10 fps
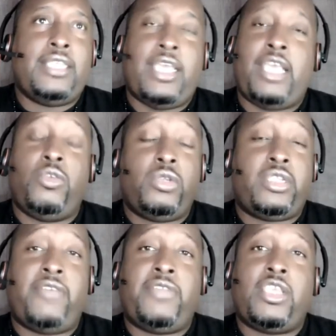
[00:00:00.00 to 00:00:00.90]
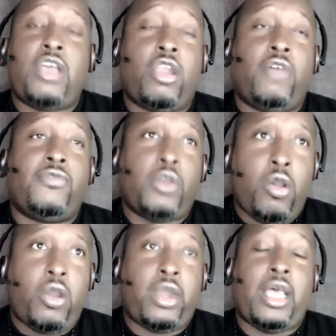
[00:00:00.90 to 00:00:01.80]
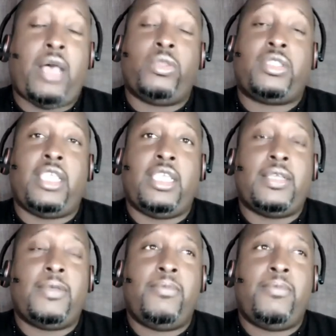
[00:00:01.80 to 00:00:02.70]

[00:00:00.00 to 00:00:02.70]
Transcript: yeah, you were definitely caught off guard, I would think.